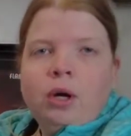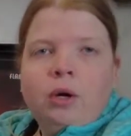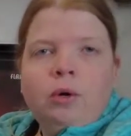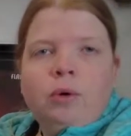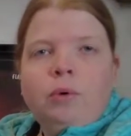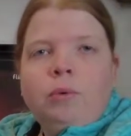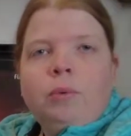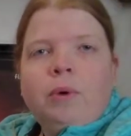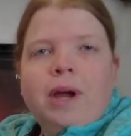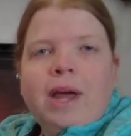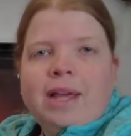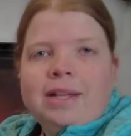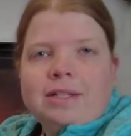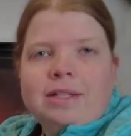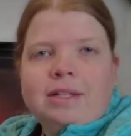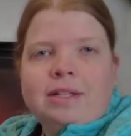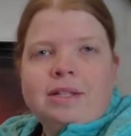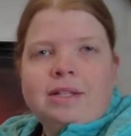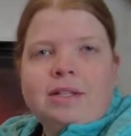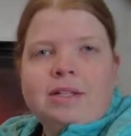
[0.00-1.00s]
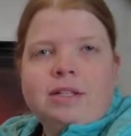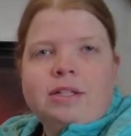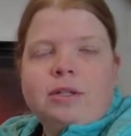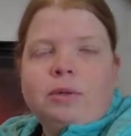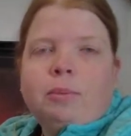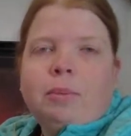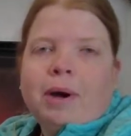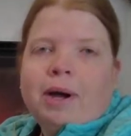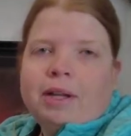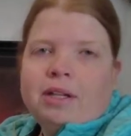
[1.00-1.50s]
who were hesitant
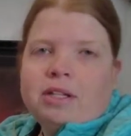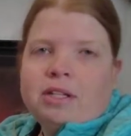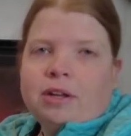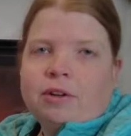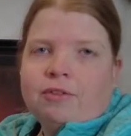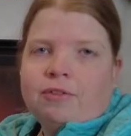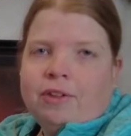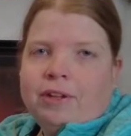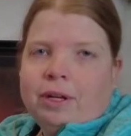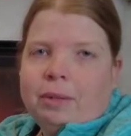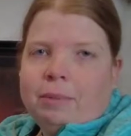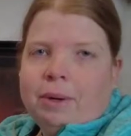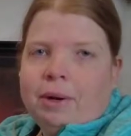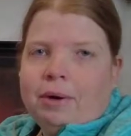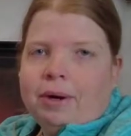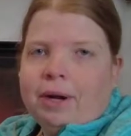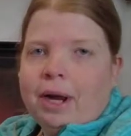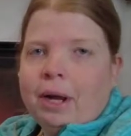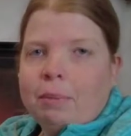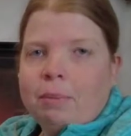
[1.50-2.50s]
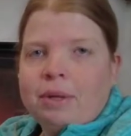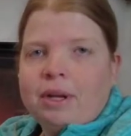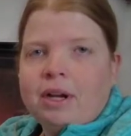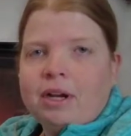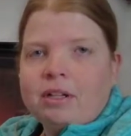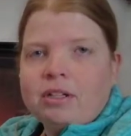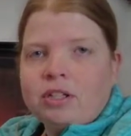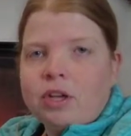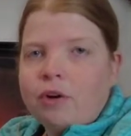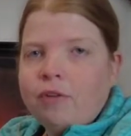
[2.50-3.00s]
to buy stuff in America
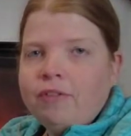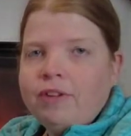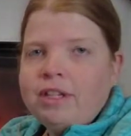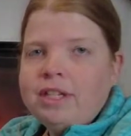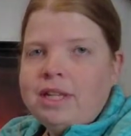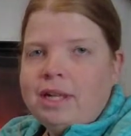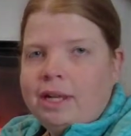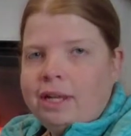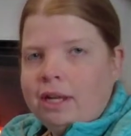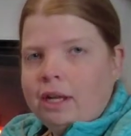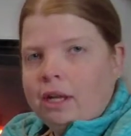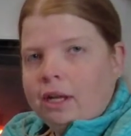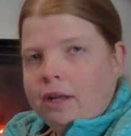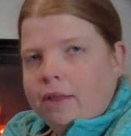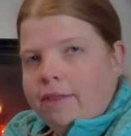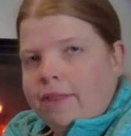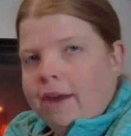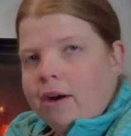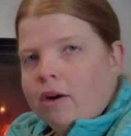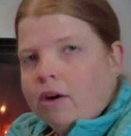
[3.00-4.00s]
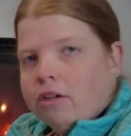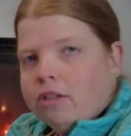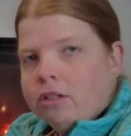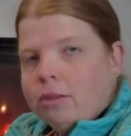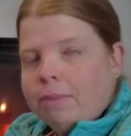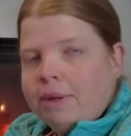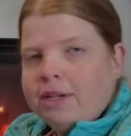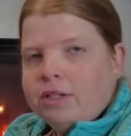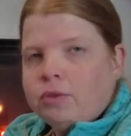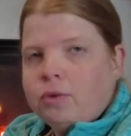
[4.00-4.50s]
because obviously there are
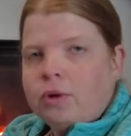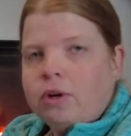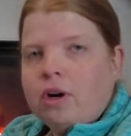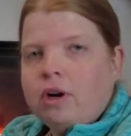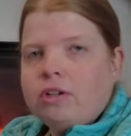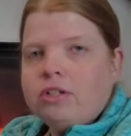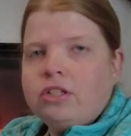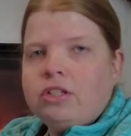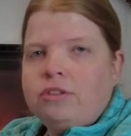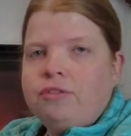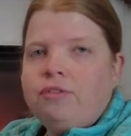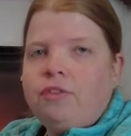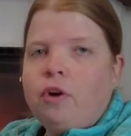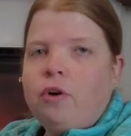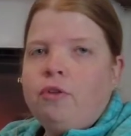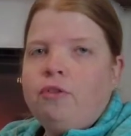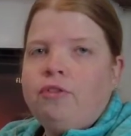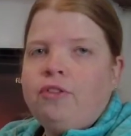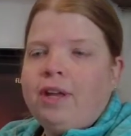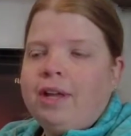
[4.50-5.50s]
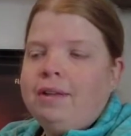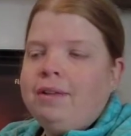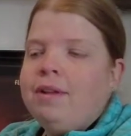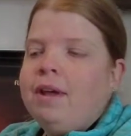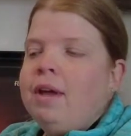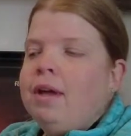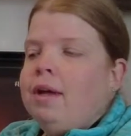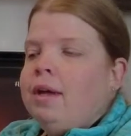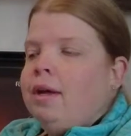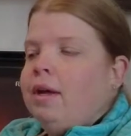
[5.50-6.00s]
some extra costs involved and
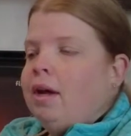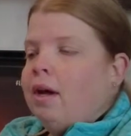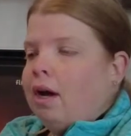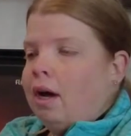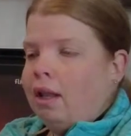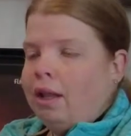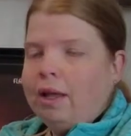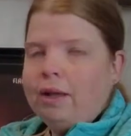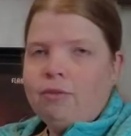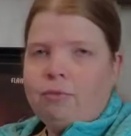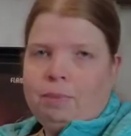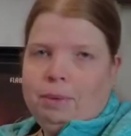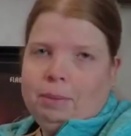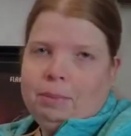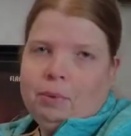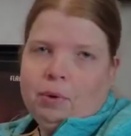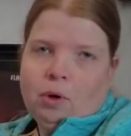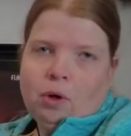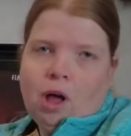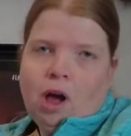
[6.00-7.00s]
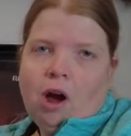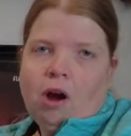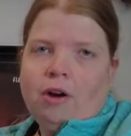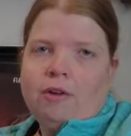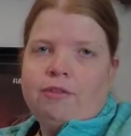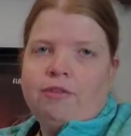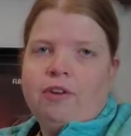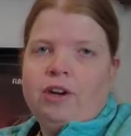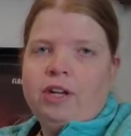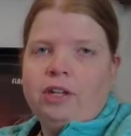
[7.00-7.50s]
a lot of people are
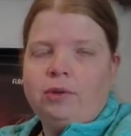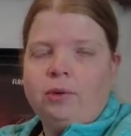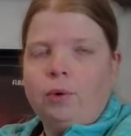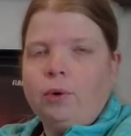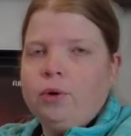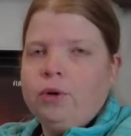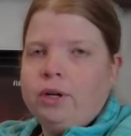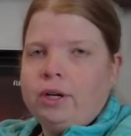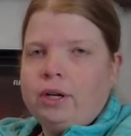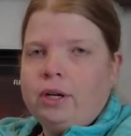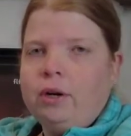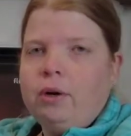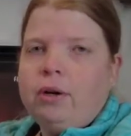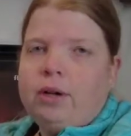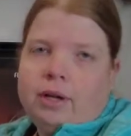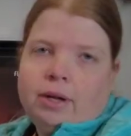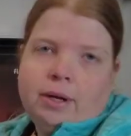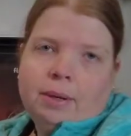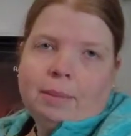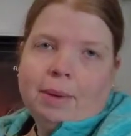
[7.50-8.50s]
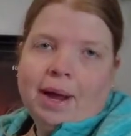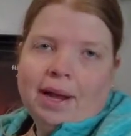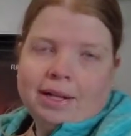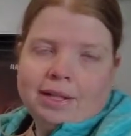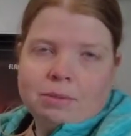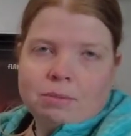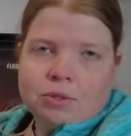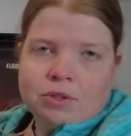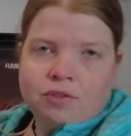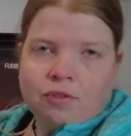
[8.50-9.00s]
afraid to order
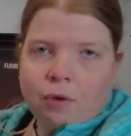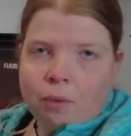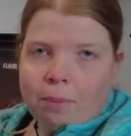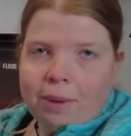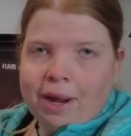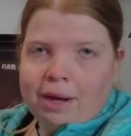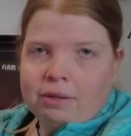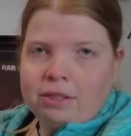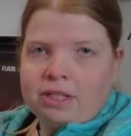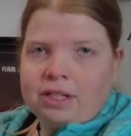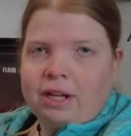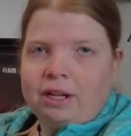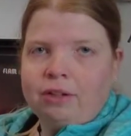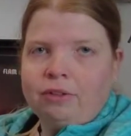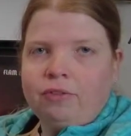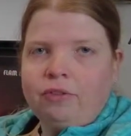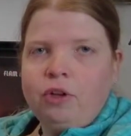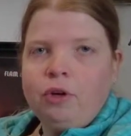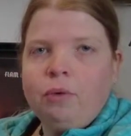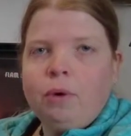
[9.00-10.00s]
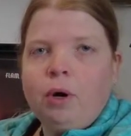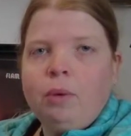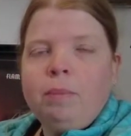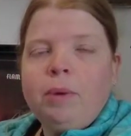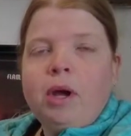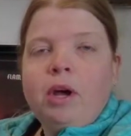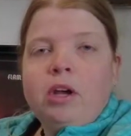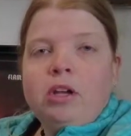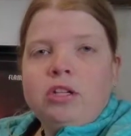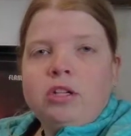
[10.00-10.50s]
items from outside of Europe.
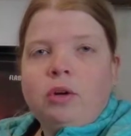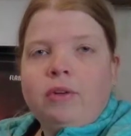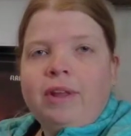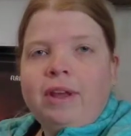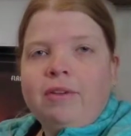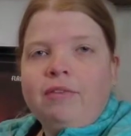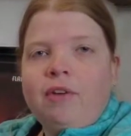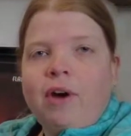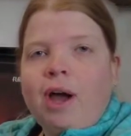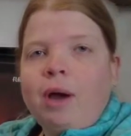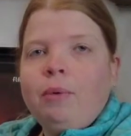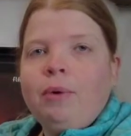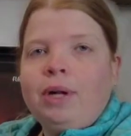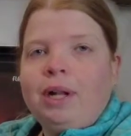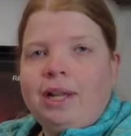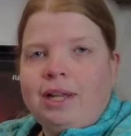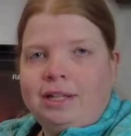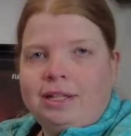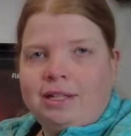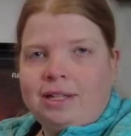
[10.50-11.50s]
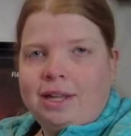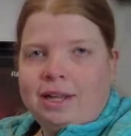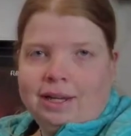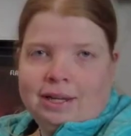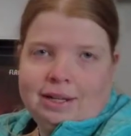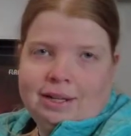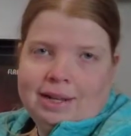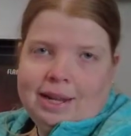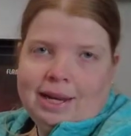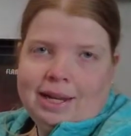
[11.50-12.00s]
So therefore I would like to
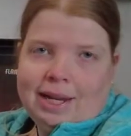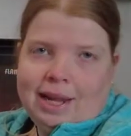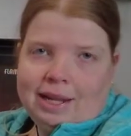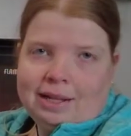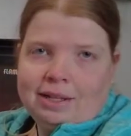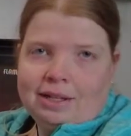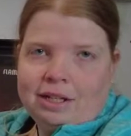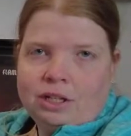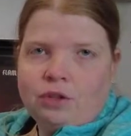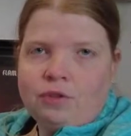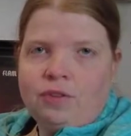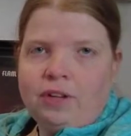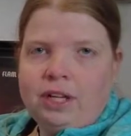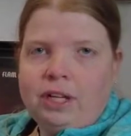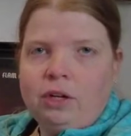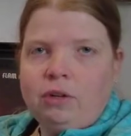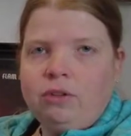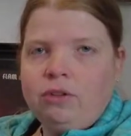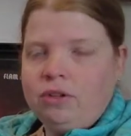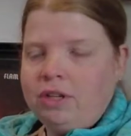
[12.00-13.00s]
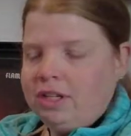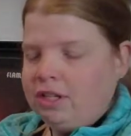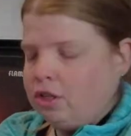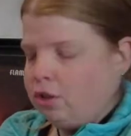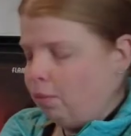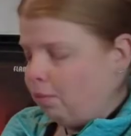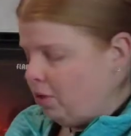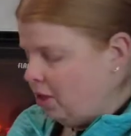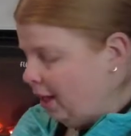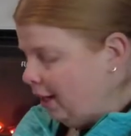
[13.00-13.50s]
dedicate this video to this
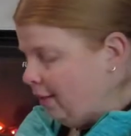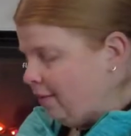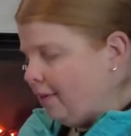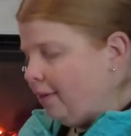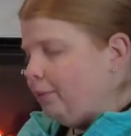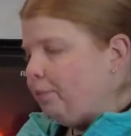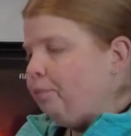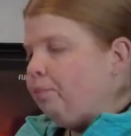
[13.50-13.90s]
subject.